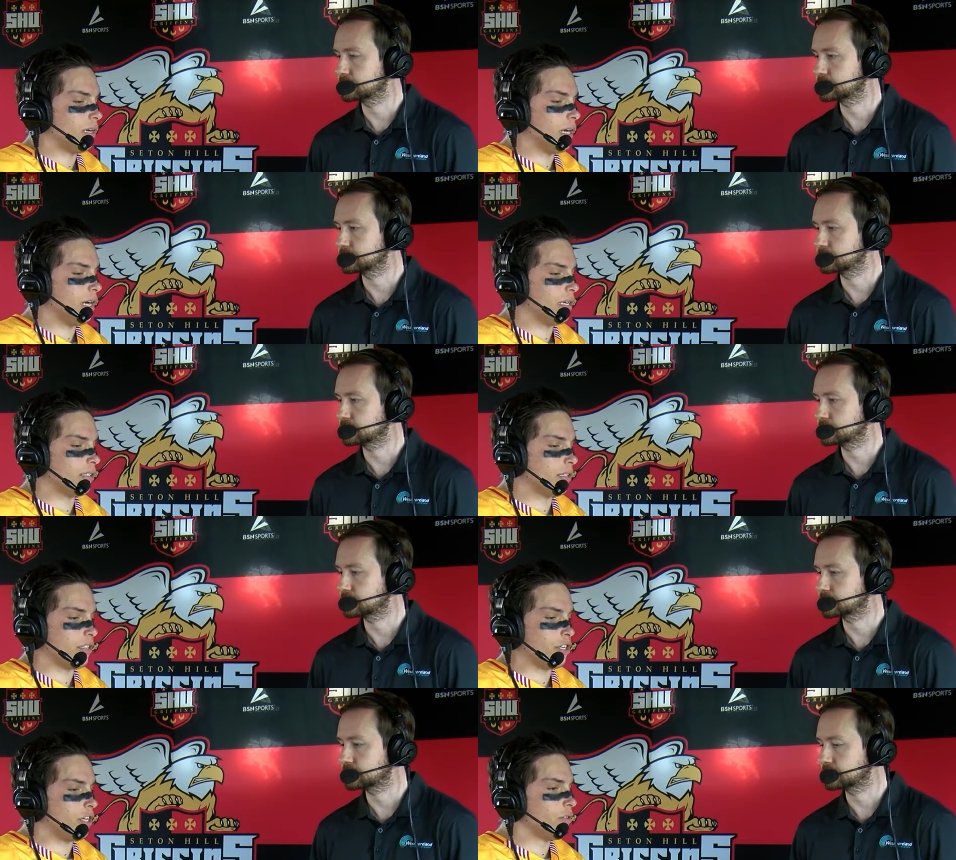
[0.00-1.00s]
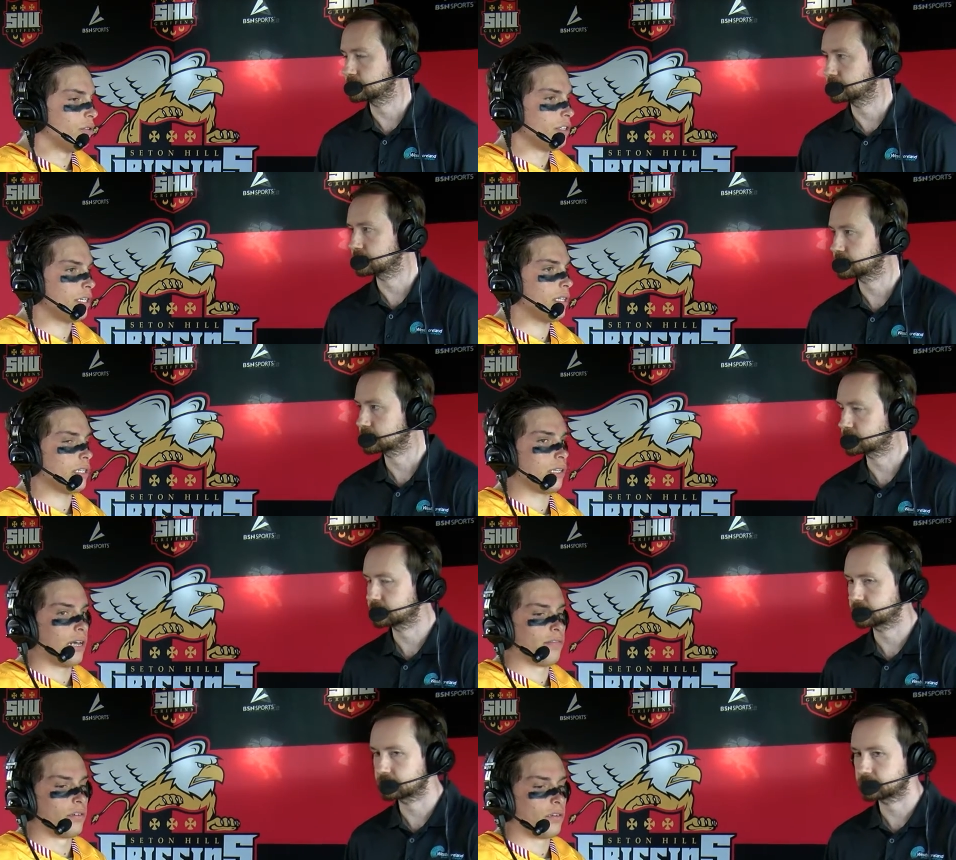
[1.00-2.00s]
Speaker 1: uh, is is huge at this
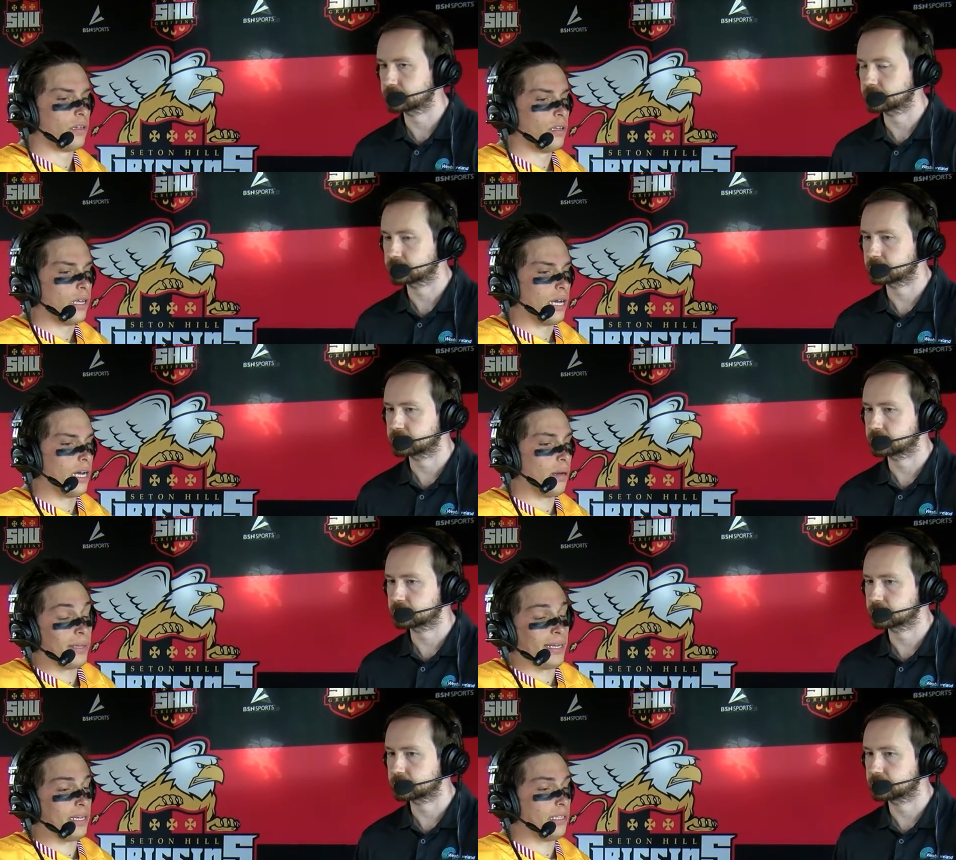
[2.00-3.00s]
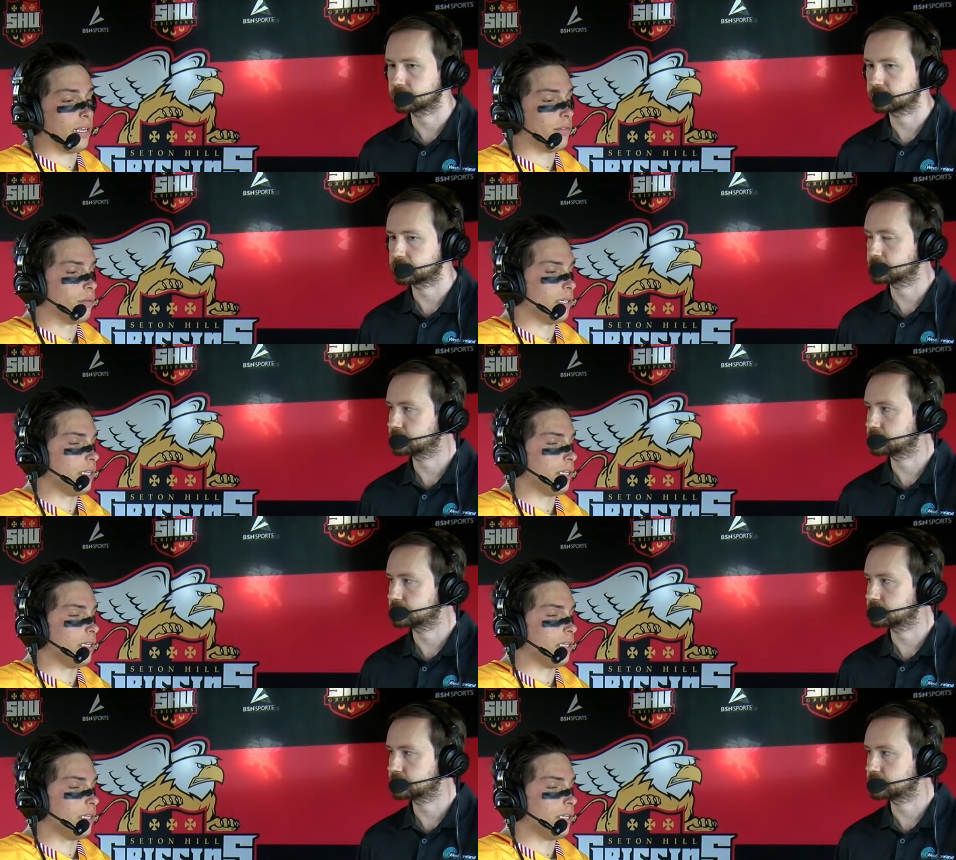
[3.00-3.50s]
level, um, at any level really.